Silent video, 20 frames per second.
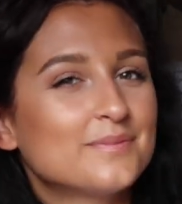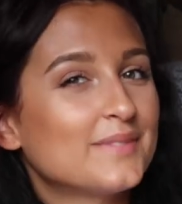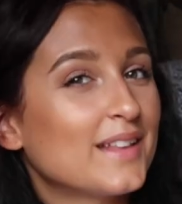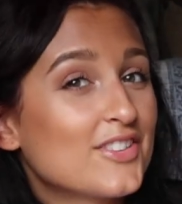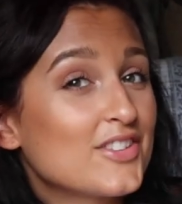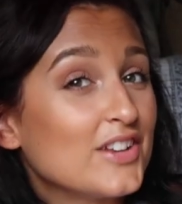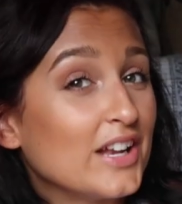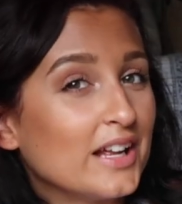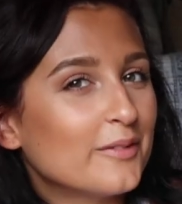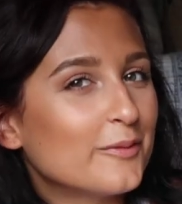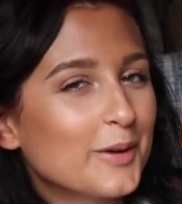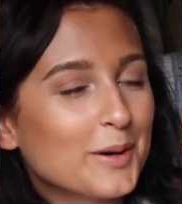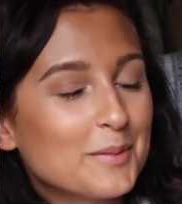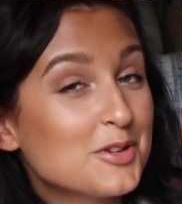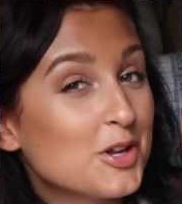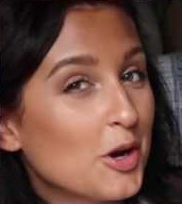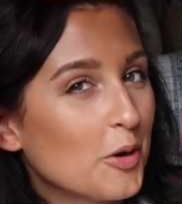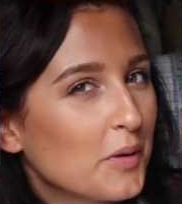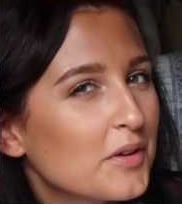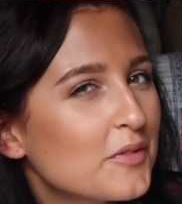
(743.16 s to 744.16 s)
that's not what
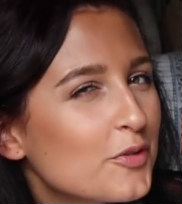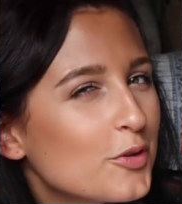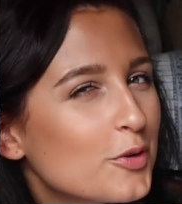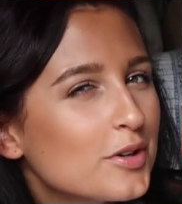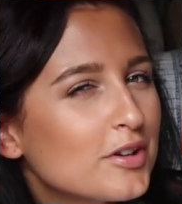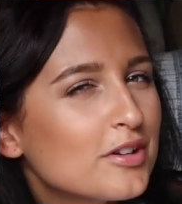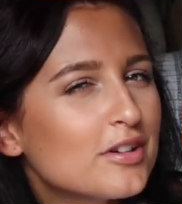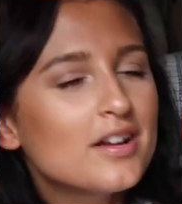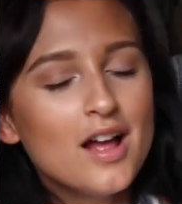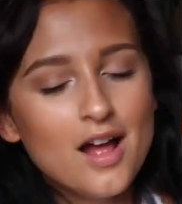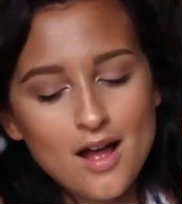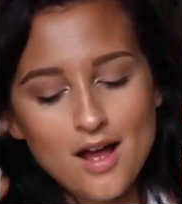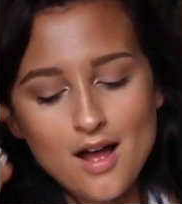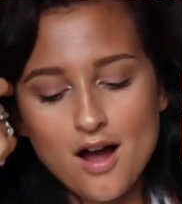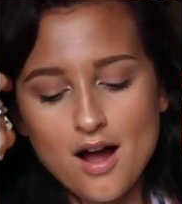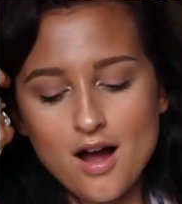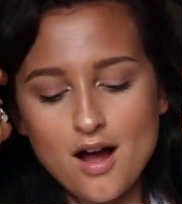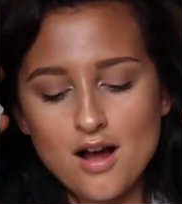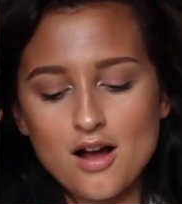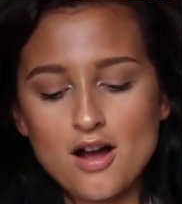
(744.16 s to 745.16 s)
I'm going for.
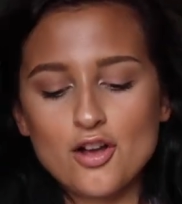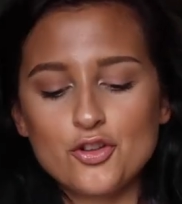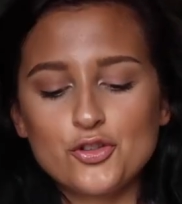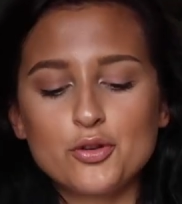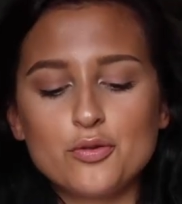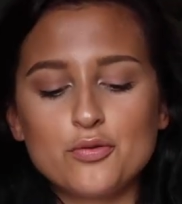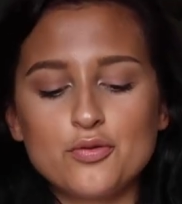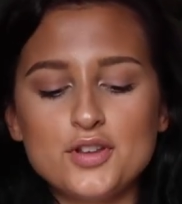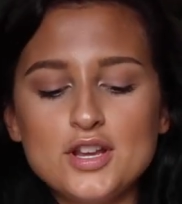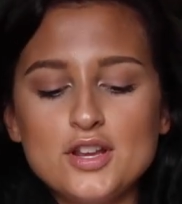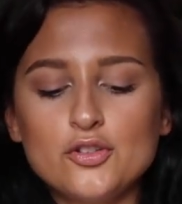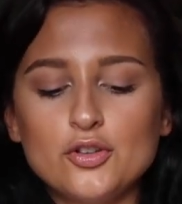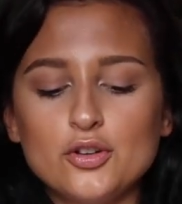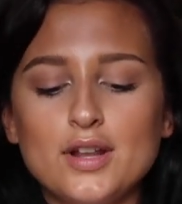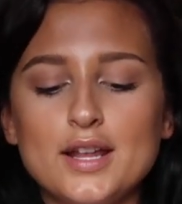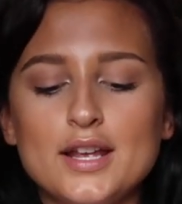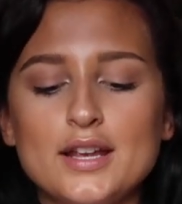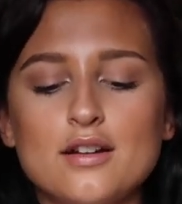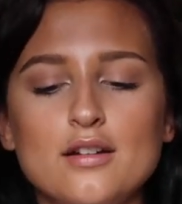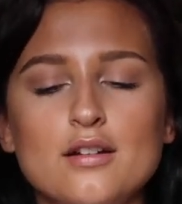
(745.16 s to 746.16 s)
So these
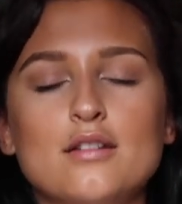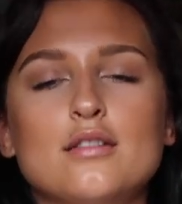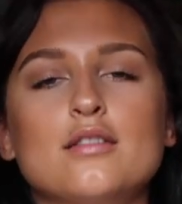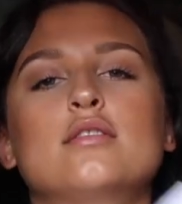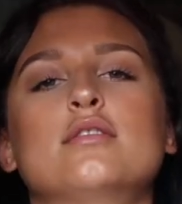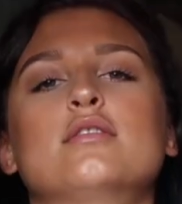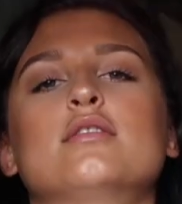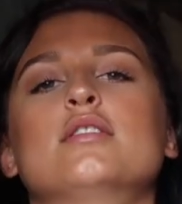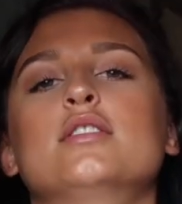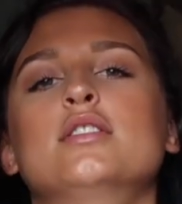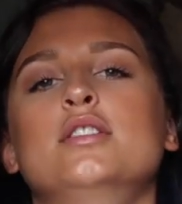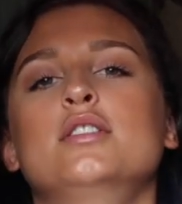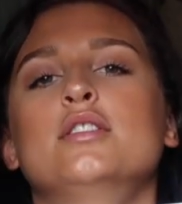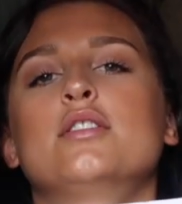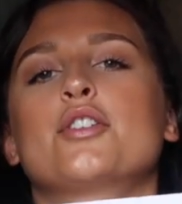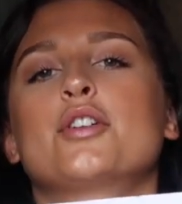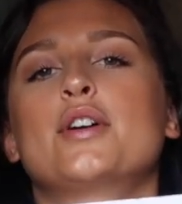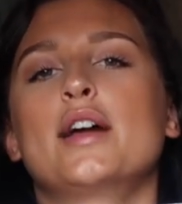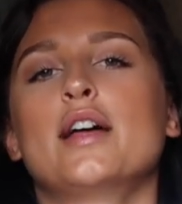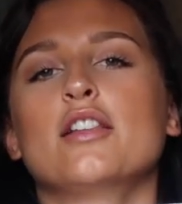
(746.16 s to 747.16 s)
are like, oh,
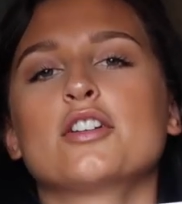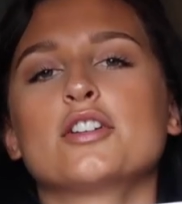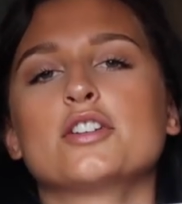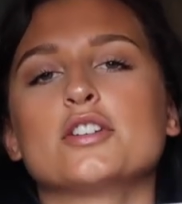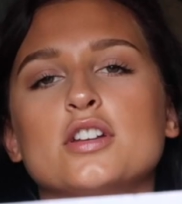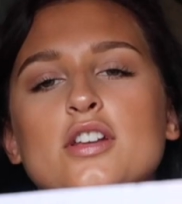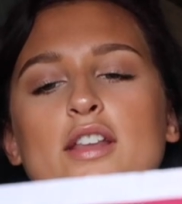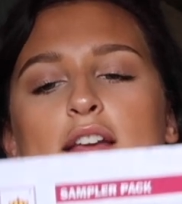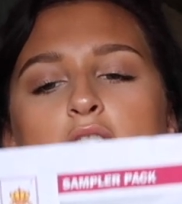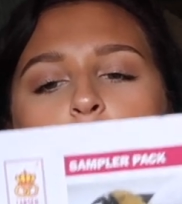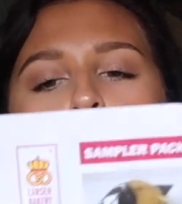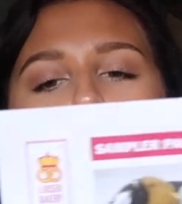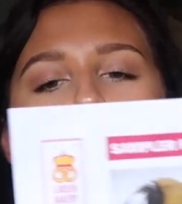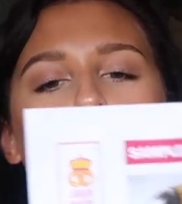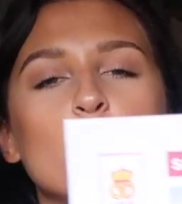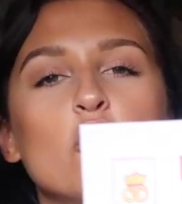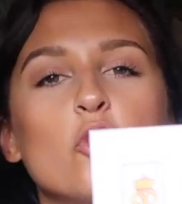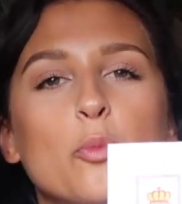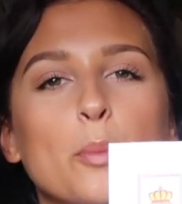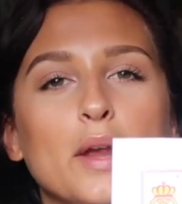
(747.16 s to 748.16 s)
they're hella good. Like
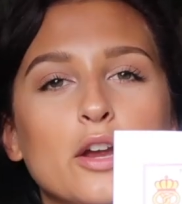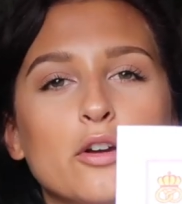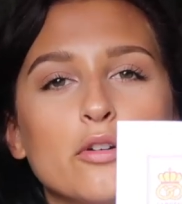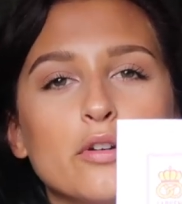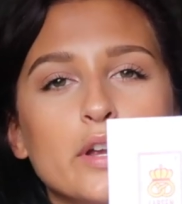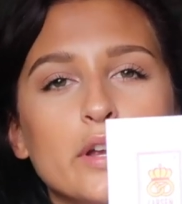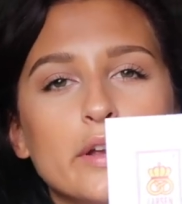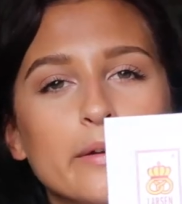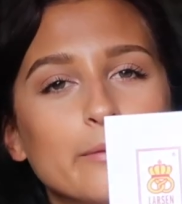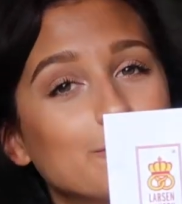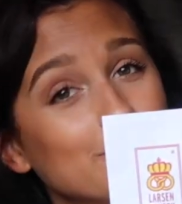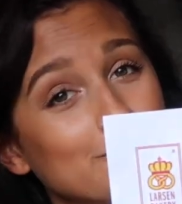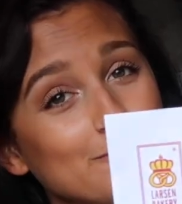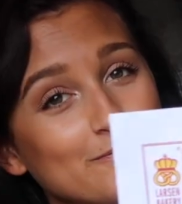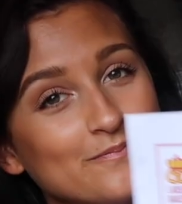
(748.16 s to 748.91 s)
Larson's Bakery,